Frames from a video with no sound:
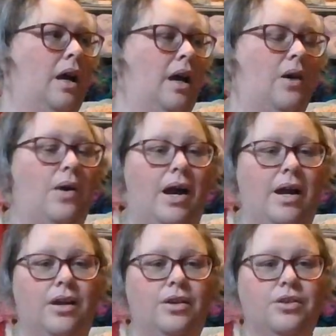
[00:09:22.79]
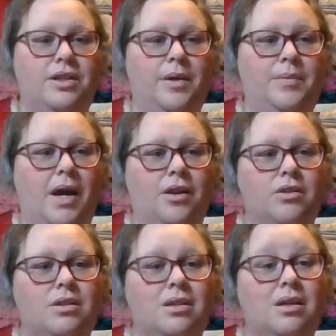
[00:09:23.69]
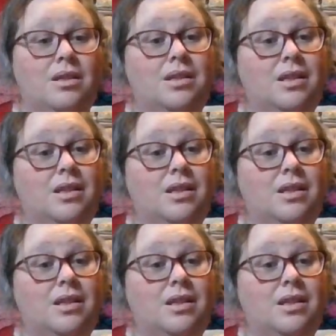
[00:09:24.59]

How I understand patterns is